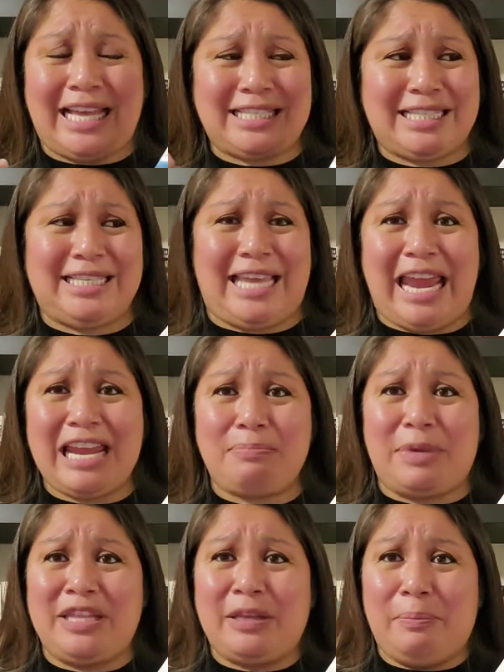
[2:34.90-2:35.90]

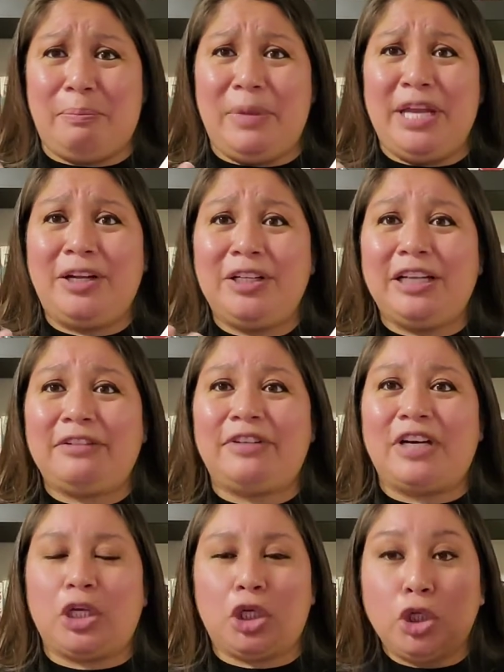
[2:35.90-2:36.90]
escape in the middle of
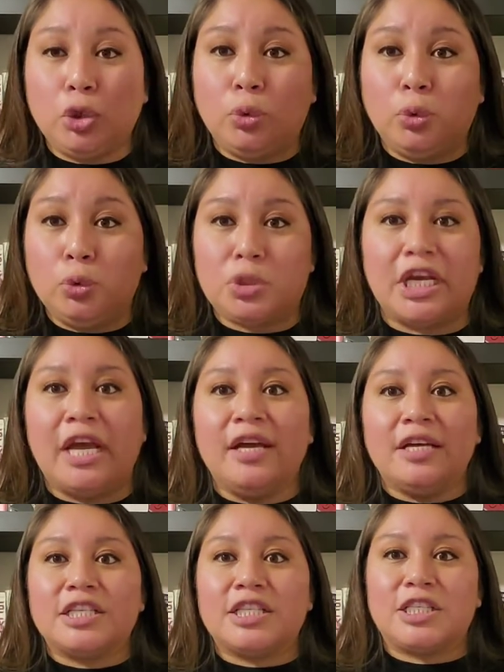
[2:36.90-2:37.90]
a huge
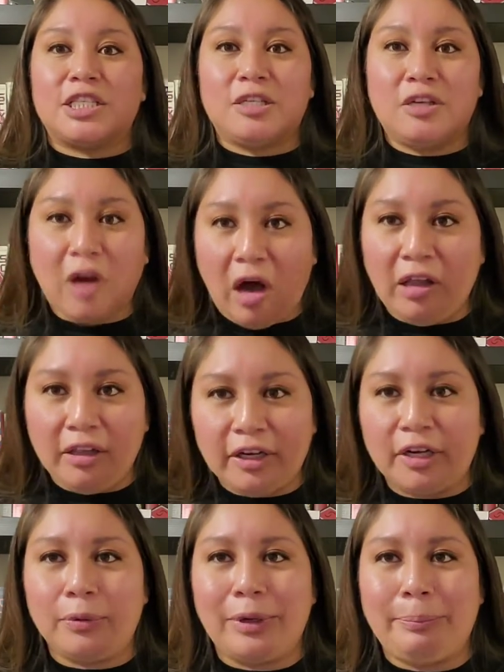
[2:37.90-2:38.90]

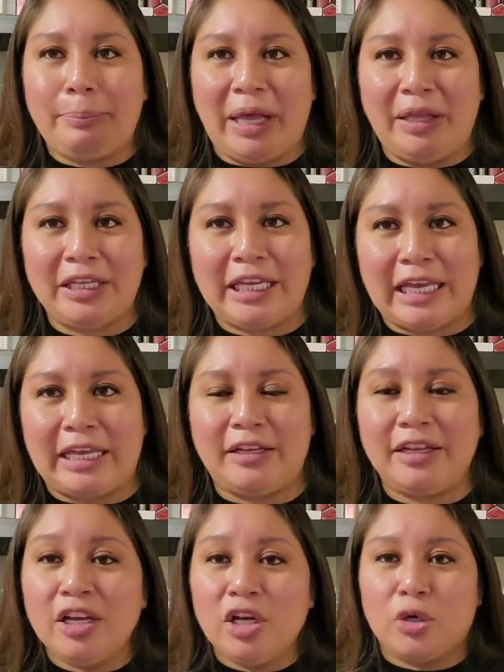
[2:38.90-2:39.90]
scholar
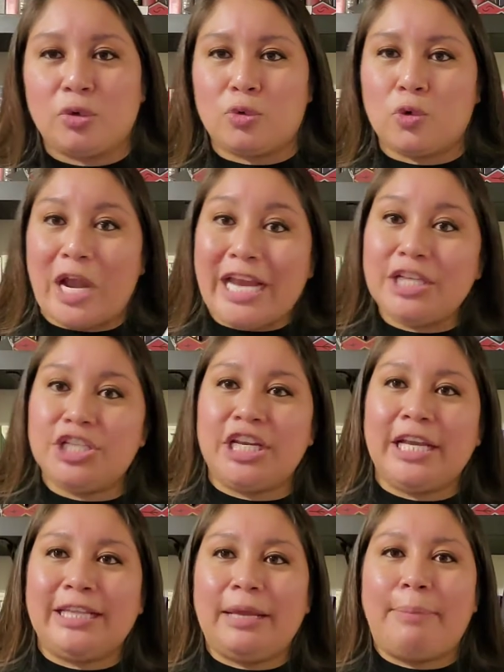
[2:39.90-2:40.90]
rebellion
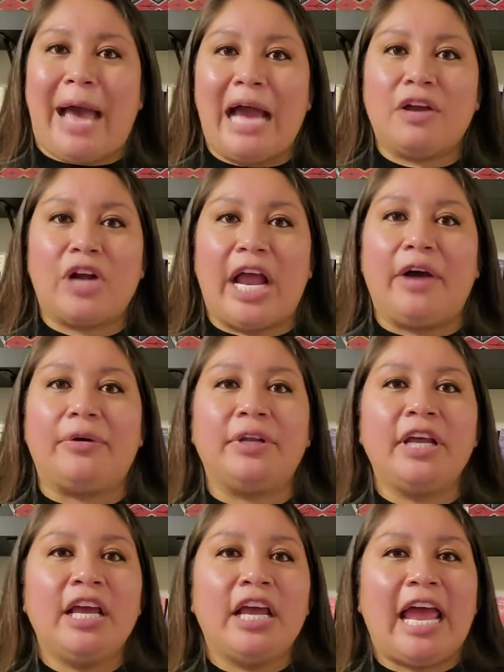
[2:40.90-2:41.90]
raging in the
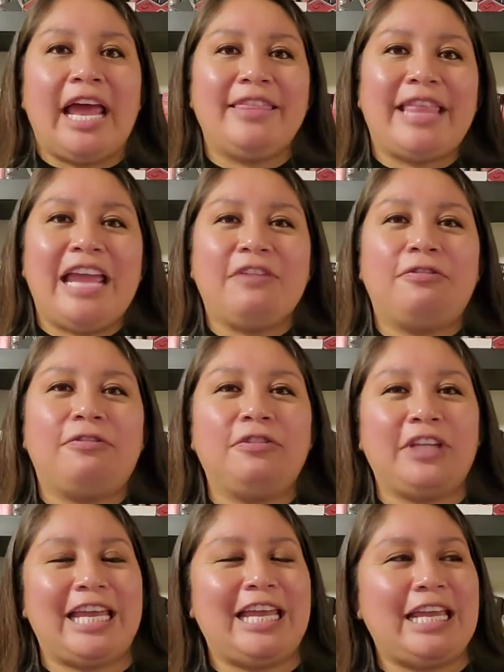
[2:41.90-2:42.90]
background, and they
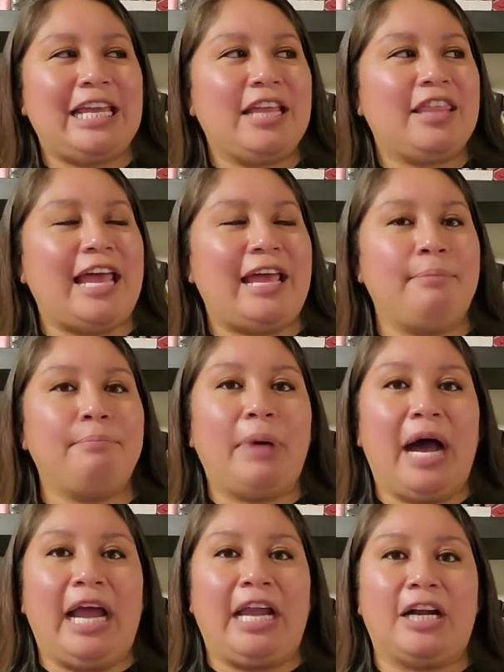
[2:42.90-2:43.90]
flee the
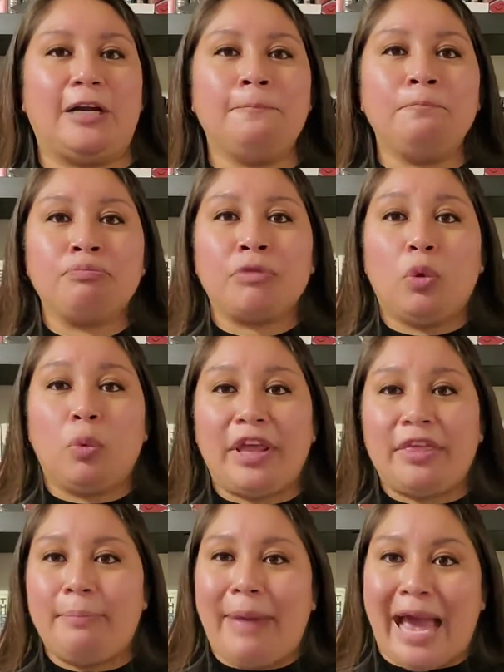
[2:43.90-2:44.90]
empire
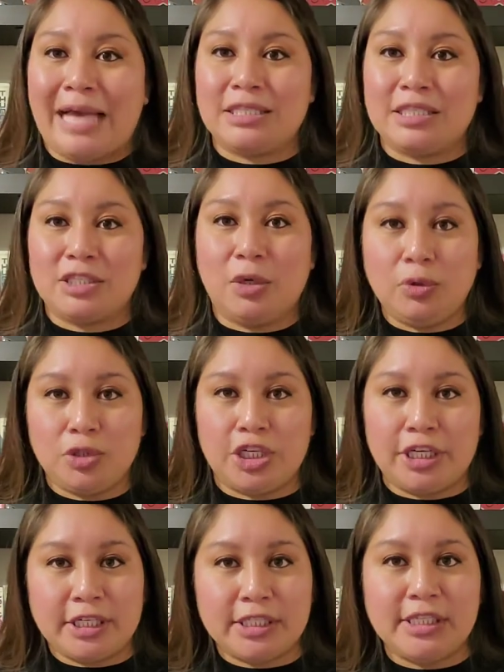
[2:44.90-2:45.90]
with masked
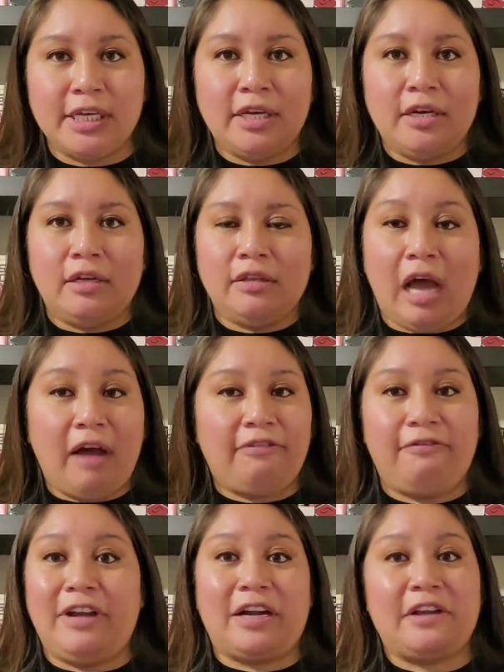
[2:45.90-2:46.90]
soldiers
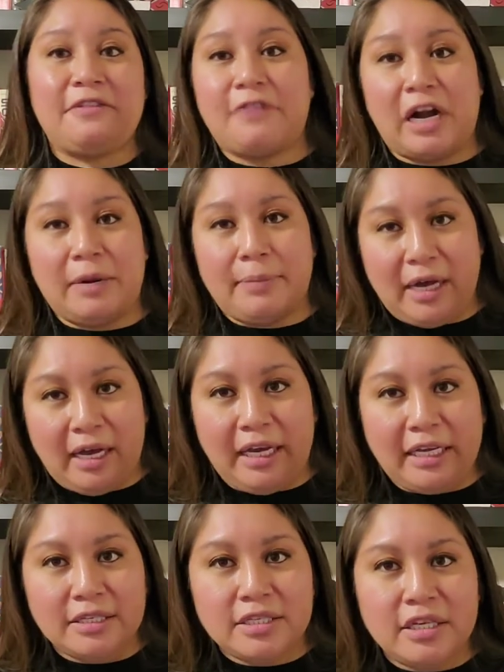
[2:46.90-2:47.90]
not very far
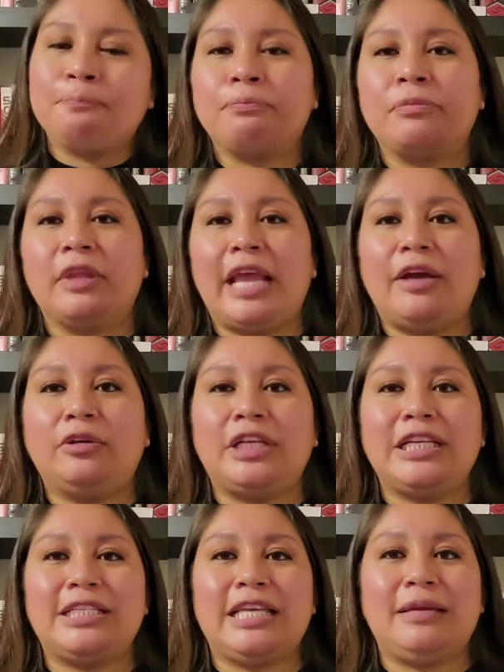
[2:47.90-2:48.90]
behind. They
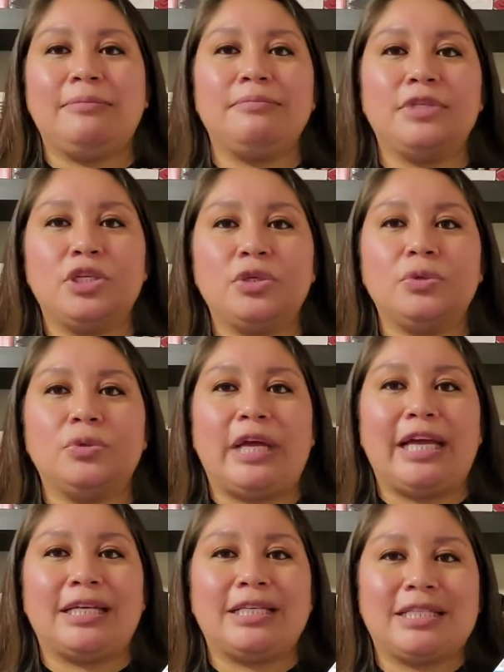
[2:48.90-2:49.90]
only seem to
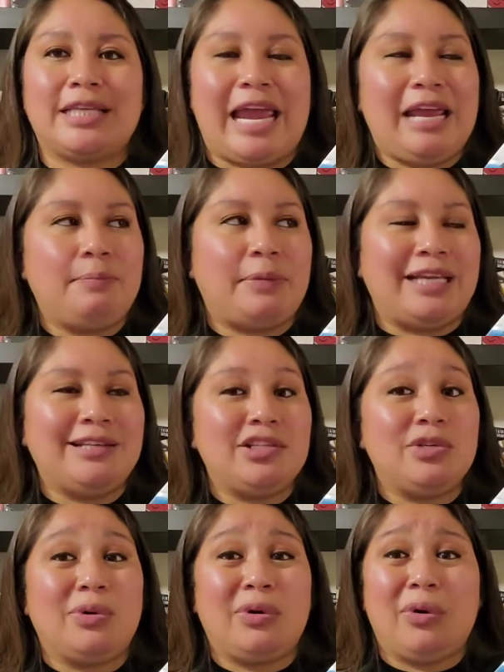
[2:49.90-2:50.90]
escape
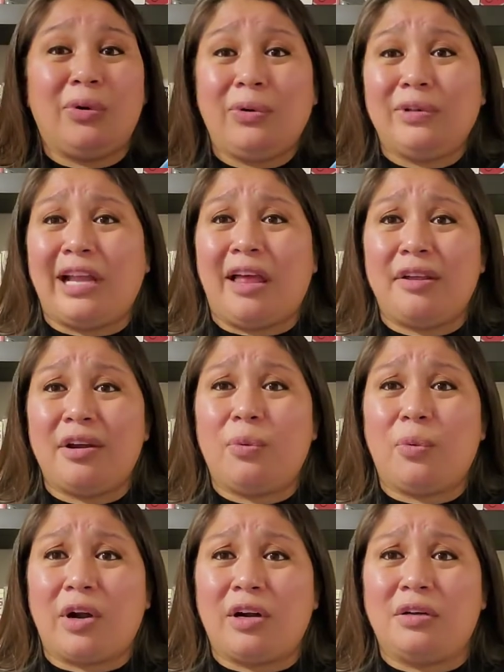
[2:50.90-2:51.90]
into a whole nother
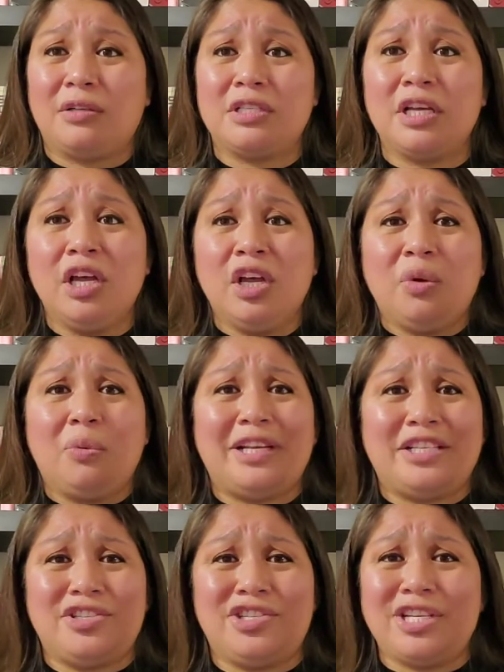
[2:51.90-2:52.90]
world
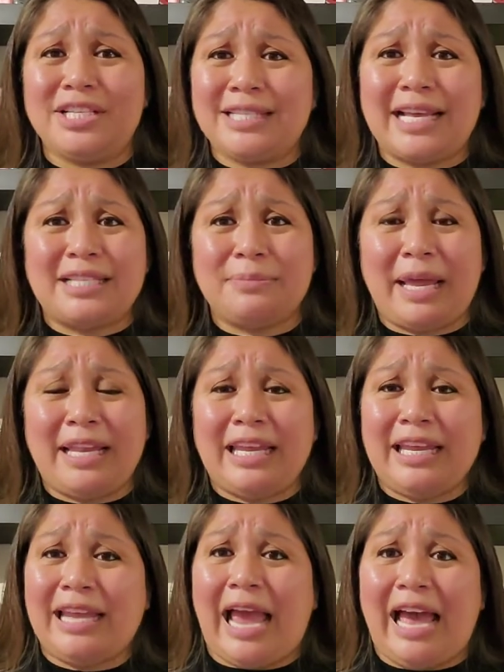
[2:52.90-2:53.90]
with just as
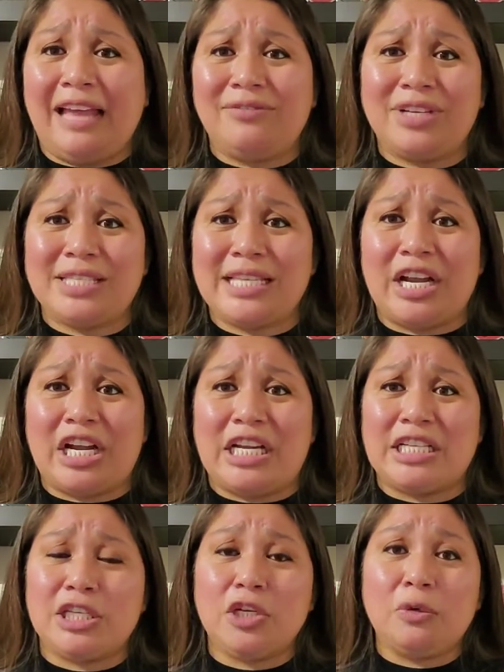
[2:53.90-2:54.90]
many
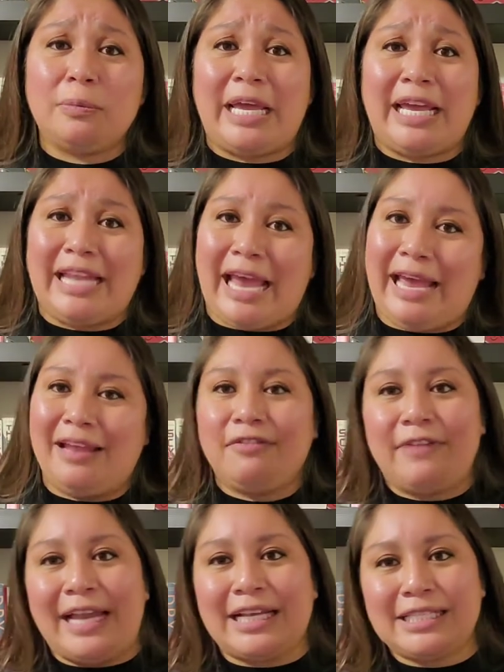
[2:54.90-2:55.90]
adversaries, human
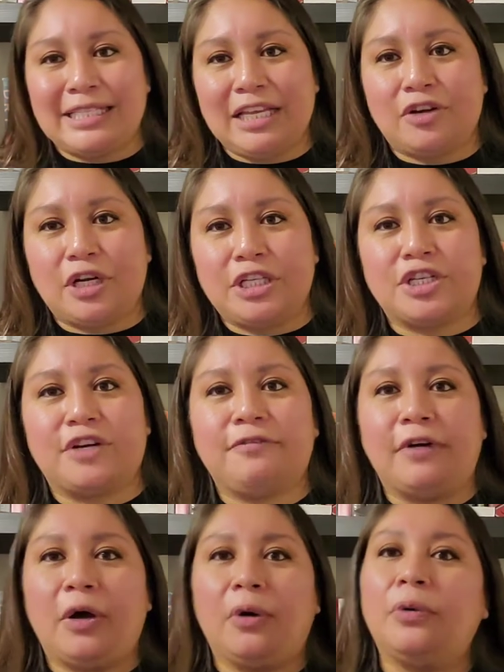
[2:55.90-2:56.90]
and fantasy creature
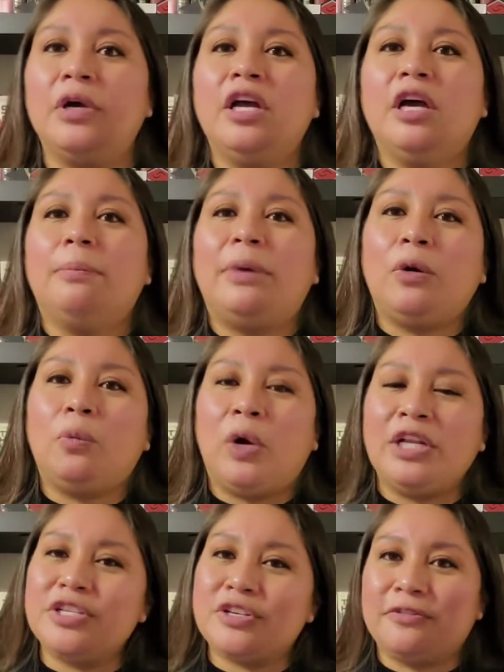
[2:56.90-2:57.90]
foe, but
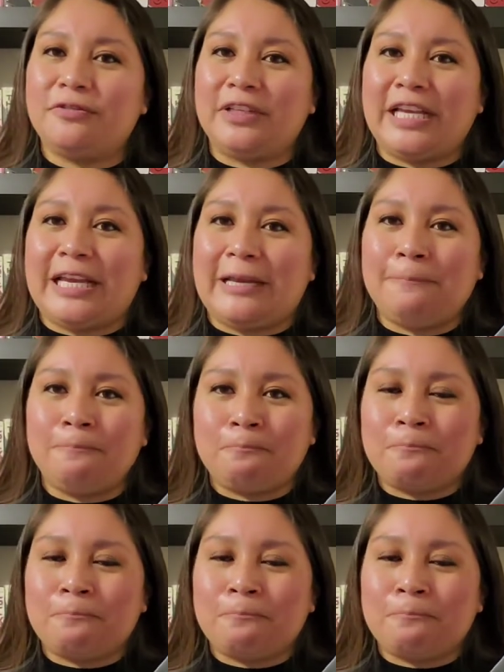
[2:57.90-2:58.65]
wonderfully,